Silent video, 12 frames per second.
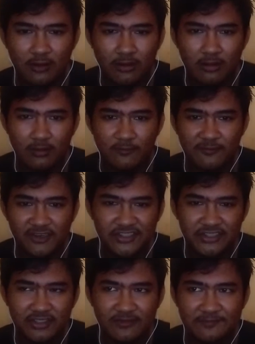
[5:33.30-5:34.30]
First,
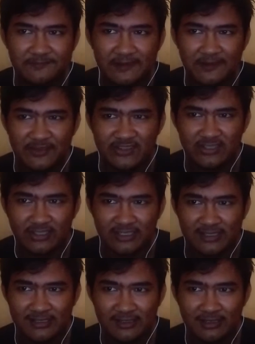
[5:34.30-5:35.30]
previous
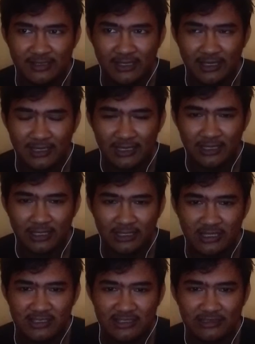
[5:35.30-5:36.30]
studies. In this
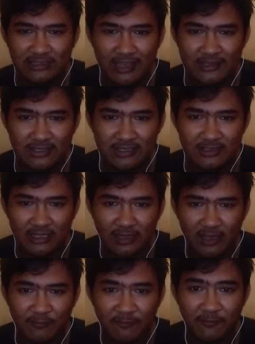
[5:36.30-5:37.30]
thesis that I
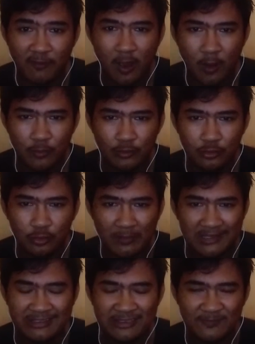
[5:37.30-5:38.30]
found to make
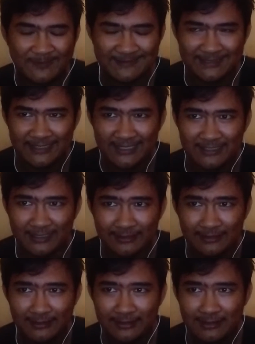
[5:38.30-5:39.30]
this presentation,
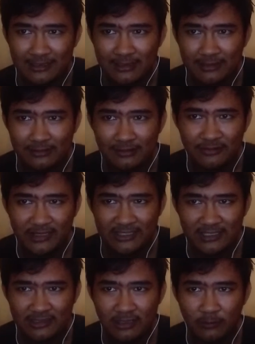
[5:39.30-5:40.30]
the
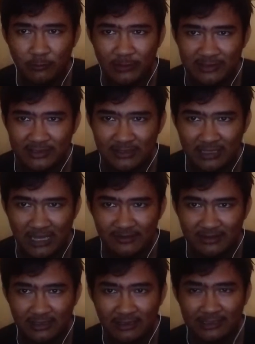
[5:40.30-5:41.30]
researcher will describe the
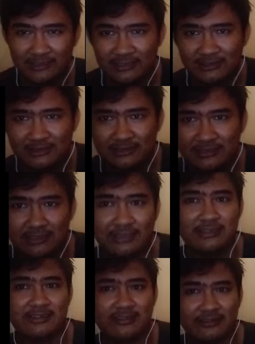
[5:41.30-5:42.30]
related
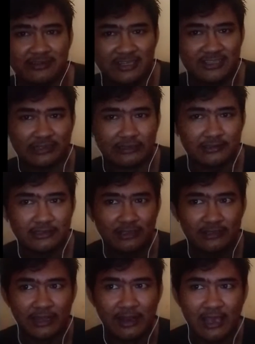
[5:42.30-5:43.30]
research that
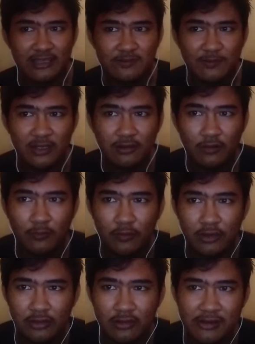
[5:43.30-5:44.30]
has been concluded
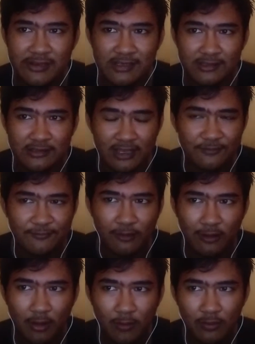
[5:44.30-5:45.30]
the research as
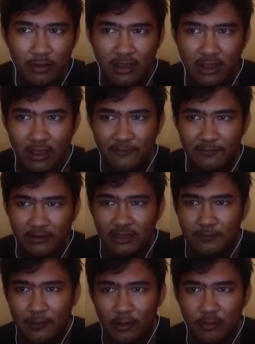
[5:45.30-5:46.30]
follows. Vicky
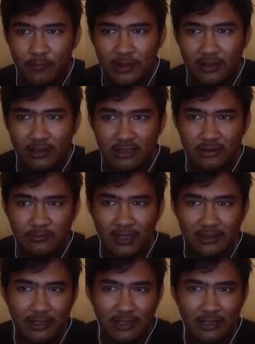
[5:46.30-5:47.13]
Palupi Kasumati.